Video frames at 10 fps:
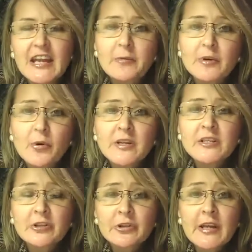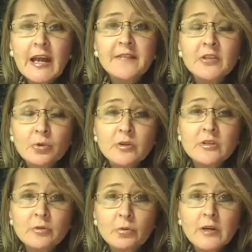Today we're going to look at the
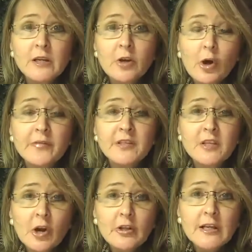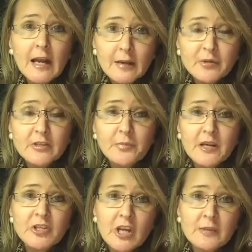short story called The Scarlet Ibis
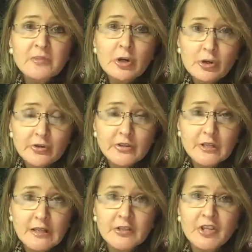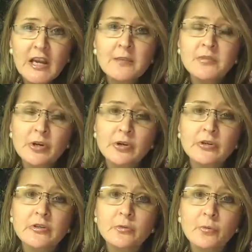by James Hurst. James
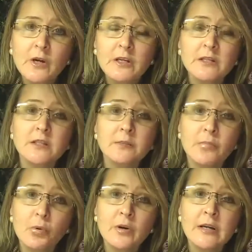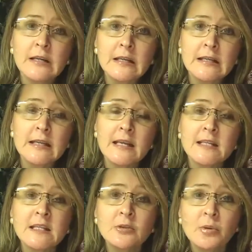Hurst was born in
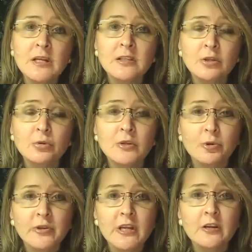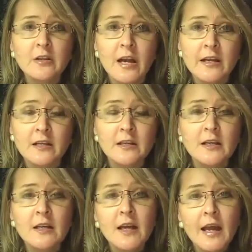1922 in North Carolina,
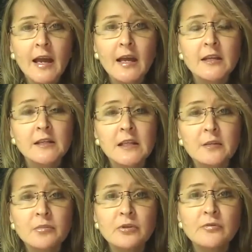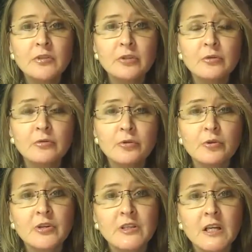and he moved to New
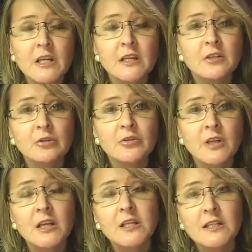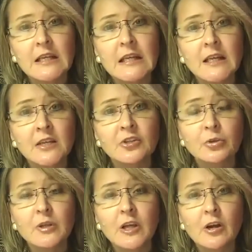York City to study singing at
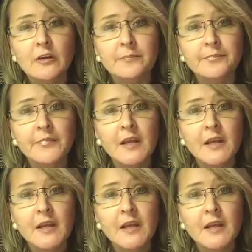Juilliard.